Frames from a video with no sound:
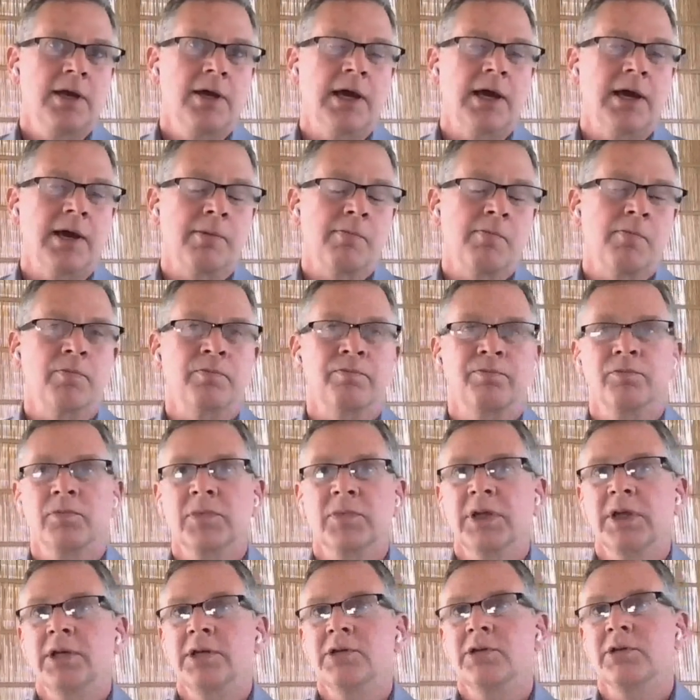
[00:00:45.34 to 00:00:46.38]
Um,
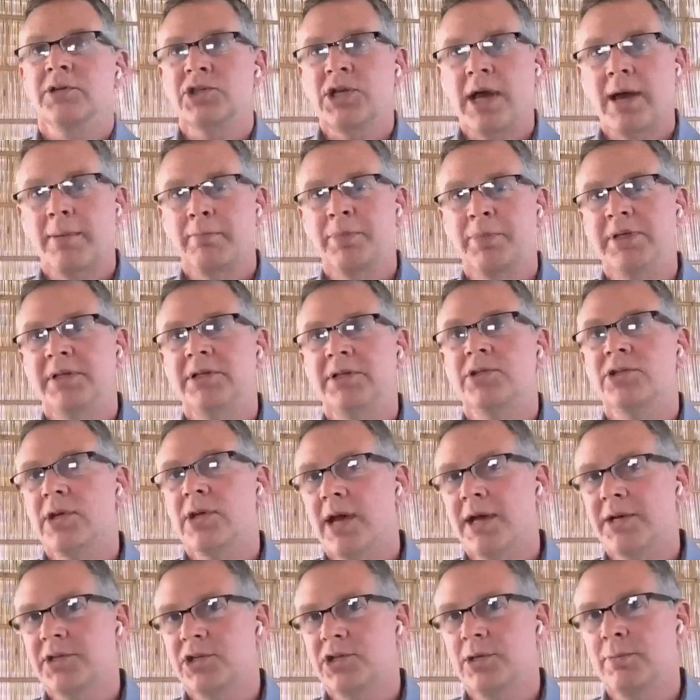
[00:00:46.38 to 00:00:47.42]
so Chat,
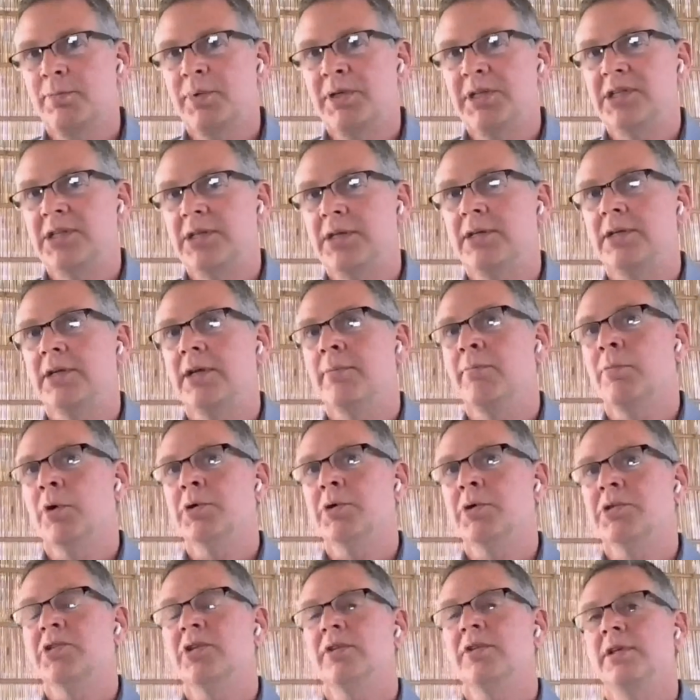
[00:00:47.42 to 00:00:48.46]
Chat GPT and
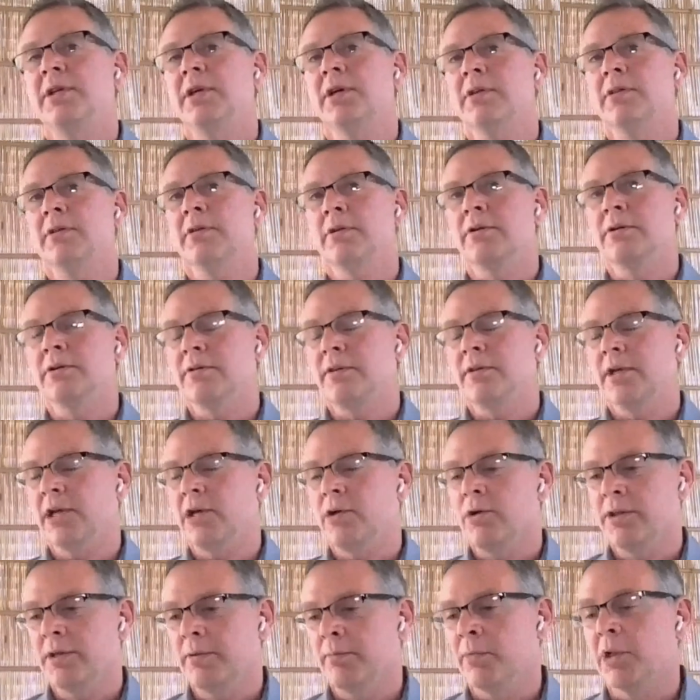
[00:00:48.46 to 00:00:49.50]
most of the other, they
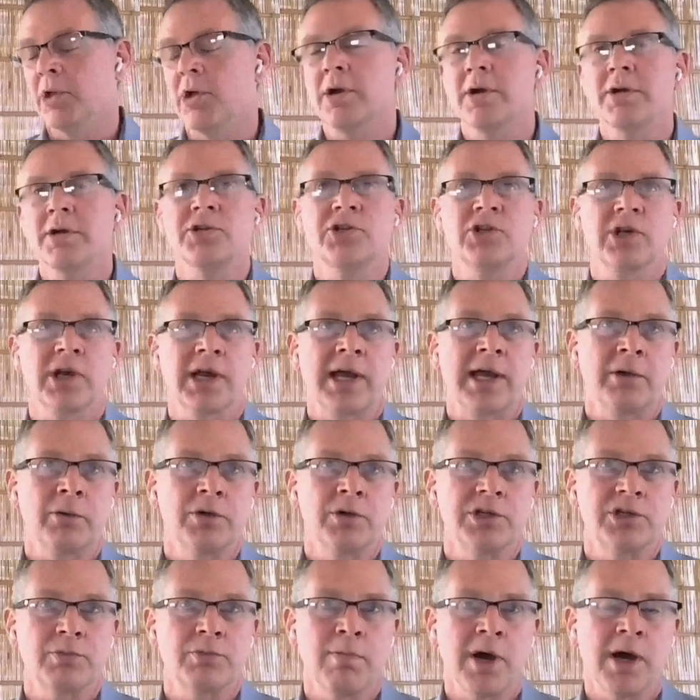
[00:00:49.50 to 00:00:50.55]
call them large
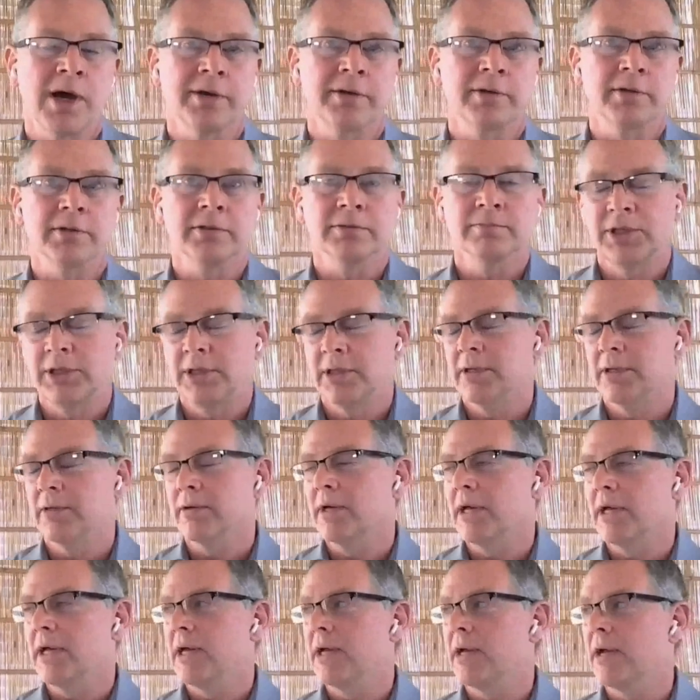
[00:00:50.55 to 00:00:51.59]
language model, you
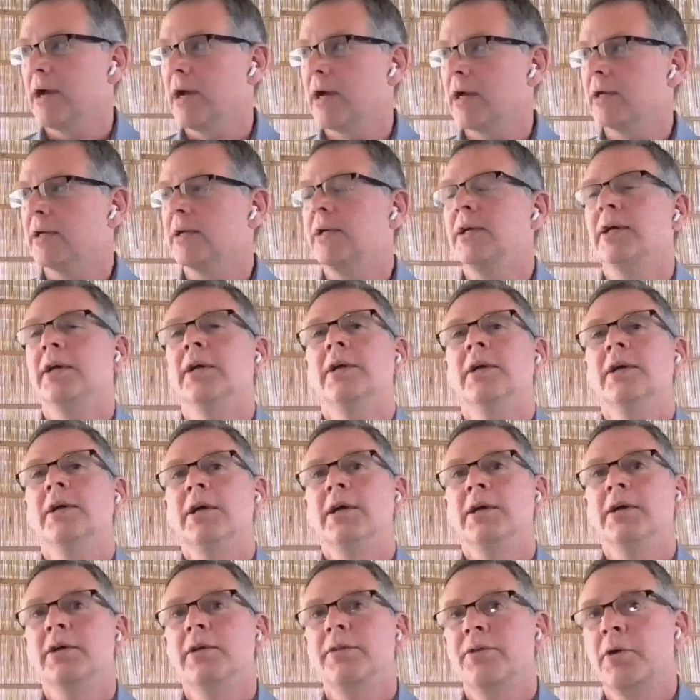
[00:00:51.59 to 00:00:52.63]
know, AI.
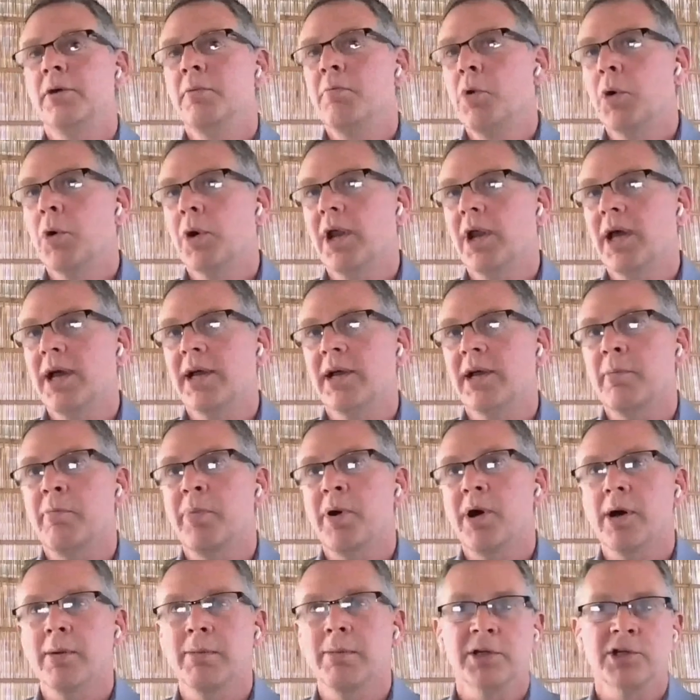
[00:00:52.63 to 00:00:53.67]
They're more like a
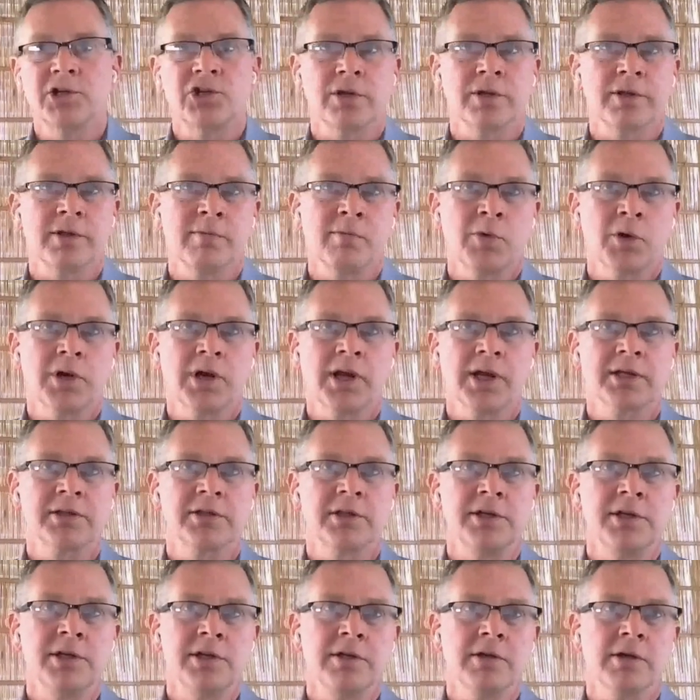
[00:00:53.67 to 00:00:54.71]
publisher. They're more
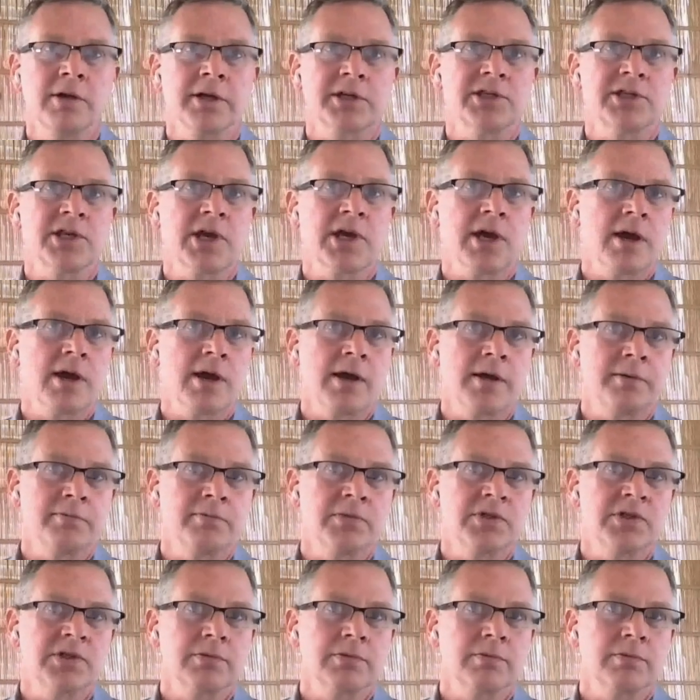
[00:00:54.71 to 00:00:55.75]
like the New York
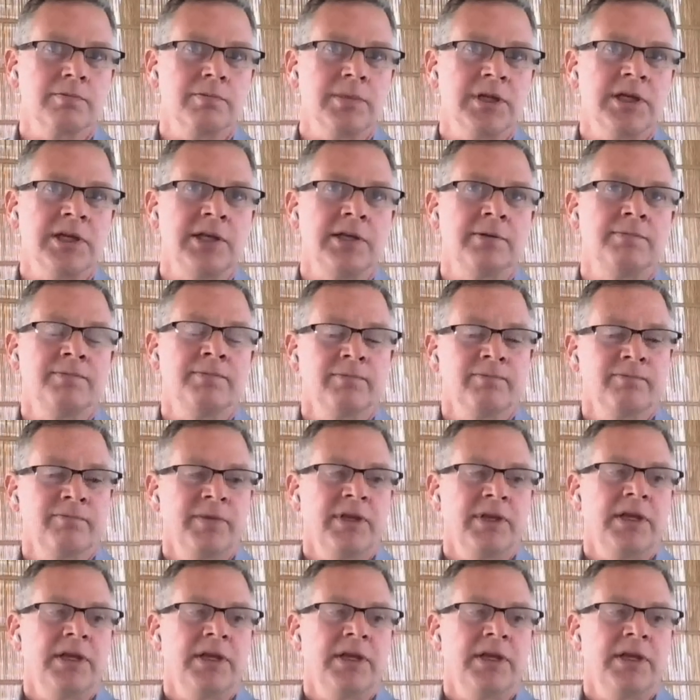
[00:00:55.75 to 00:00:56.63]
Times, meaning